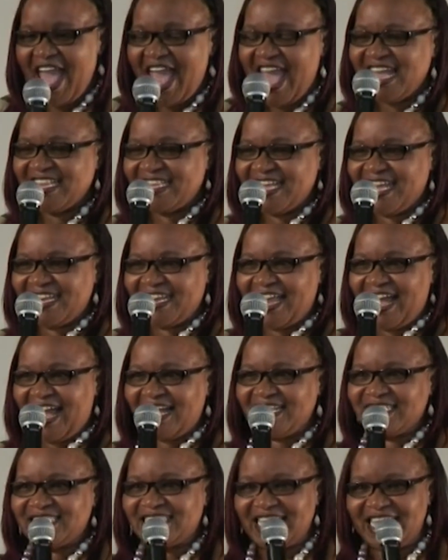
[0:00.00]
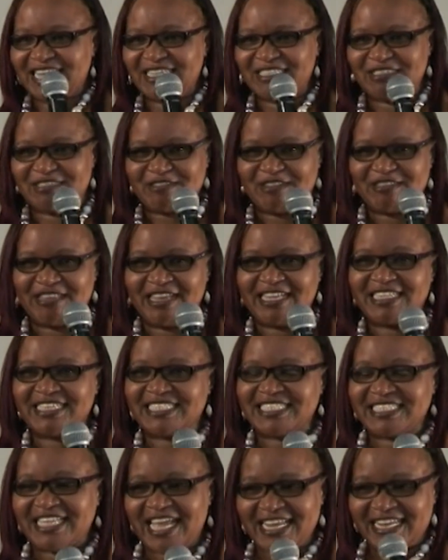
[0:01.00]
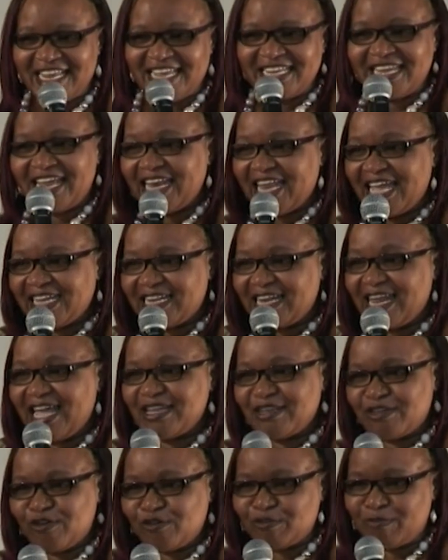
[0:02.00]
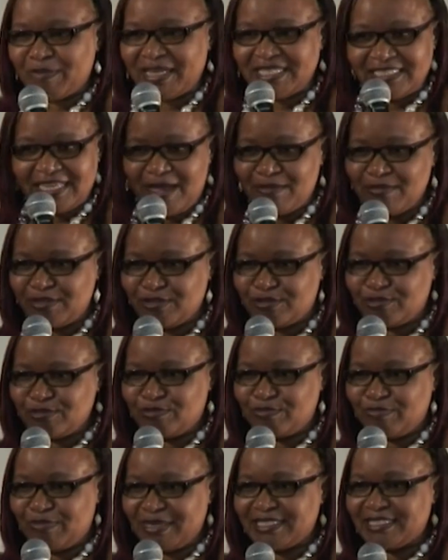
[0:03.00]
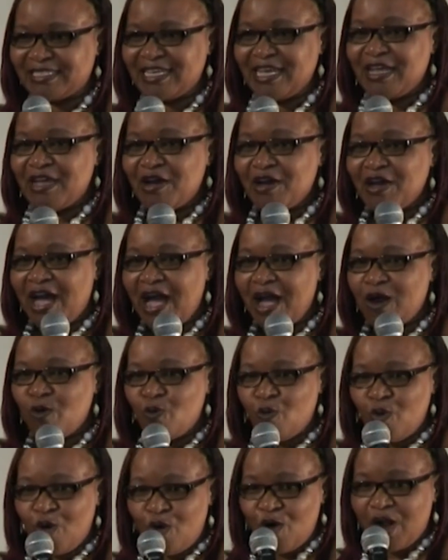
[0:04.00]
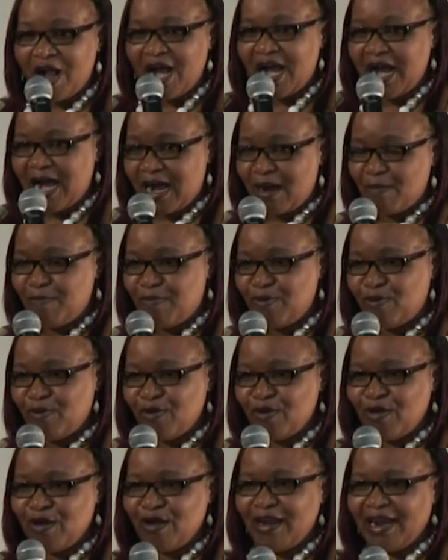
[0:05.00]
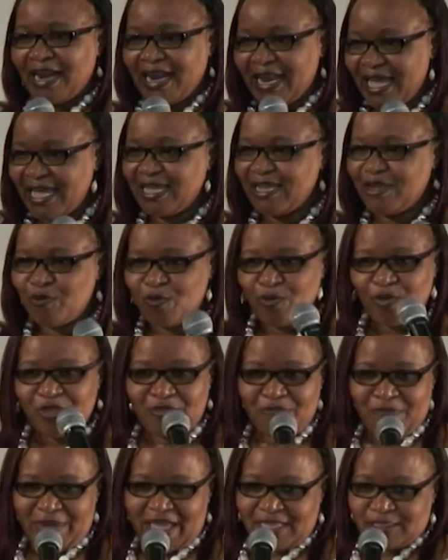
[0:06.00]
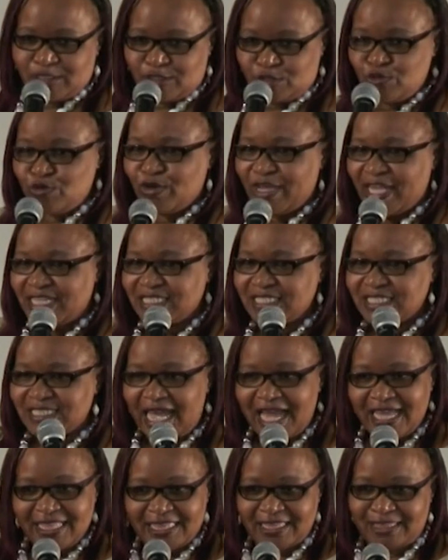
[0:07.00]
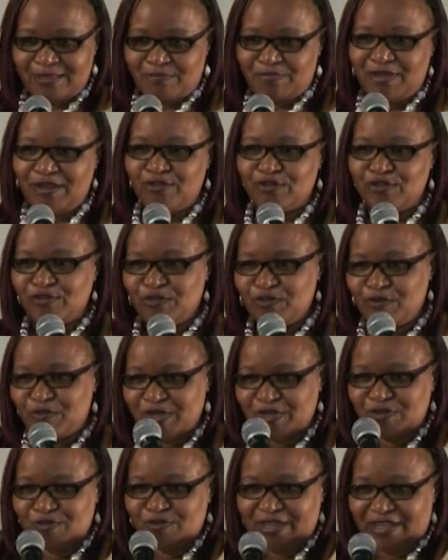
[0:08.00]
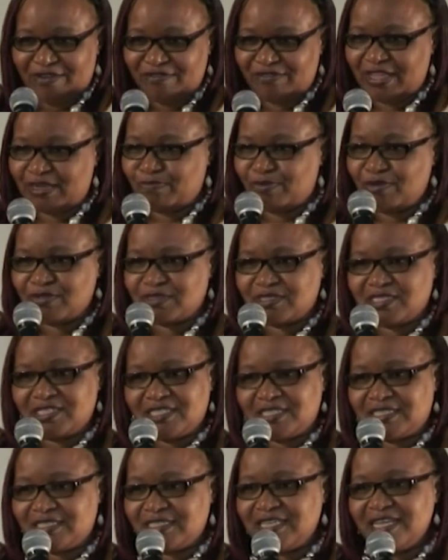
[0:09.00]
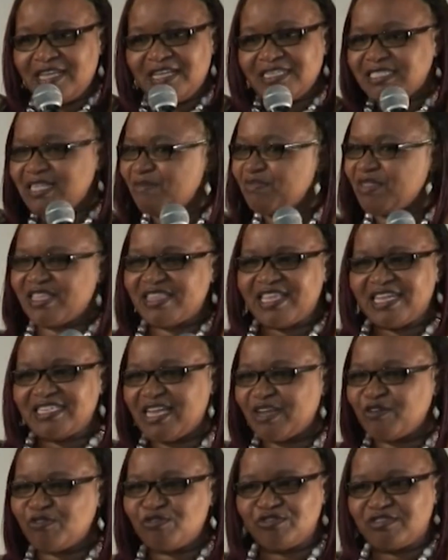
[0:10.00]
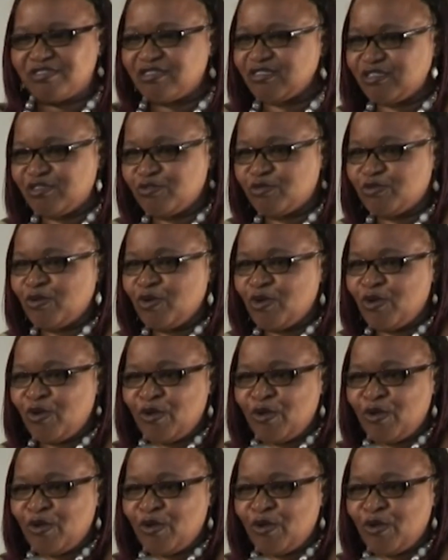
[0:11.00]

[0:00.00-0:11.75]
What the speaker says: And then I turned to the other side, and I like lying on my tummy too, but I woke up lying with my two hands under the pillow. You know when you have that position, something that I couldn't do,